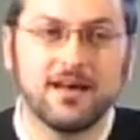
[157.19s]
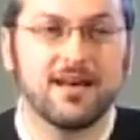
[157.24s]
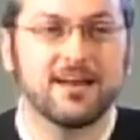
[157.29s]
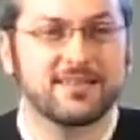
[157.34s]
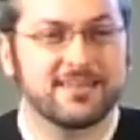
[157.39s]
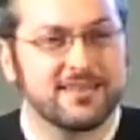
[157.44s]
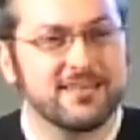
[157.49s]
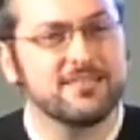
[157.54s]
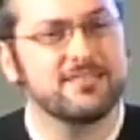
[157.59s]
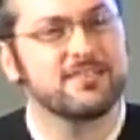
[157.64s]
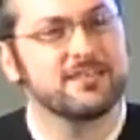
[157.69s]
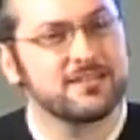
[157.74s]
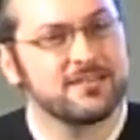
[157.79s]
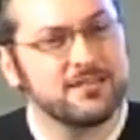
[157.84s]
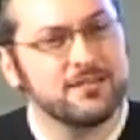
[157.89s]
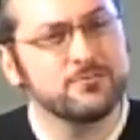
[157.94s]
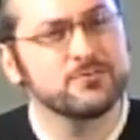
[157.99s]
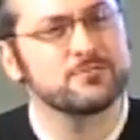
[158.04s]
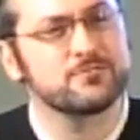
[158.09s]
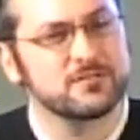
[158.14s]
a kid that
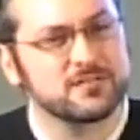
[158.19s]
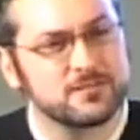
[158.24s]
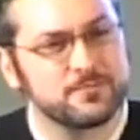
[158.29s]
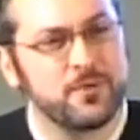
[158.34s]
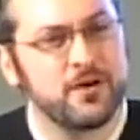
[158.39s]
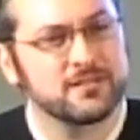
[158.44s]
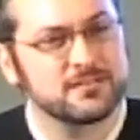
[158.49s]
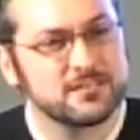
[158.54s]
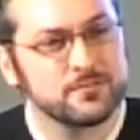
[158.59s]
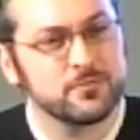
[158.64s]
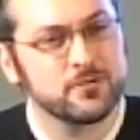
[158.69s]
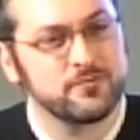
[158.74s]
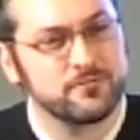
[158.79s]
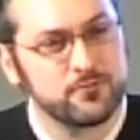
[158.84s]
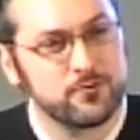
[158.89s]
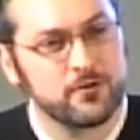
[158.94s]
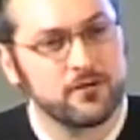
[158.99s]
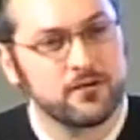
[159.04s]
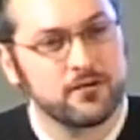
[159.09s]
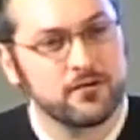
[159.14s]
he was responsible
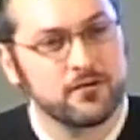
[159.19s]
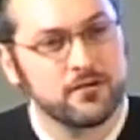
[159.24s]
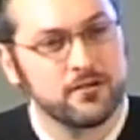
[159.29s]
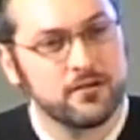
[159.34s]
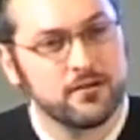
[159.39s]
for,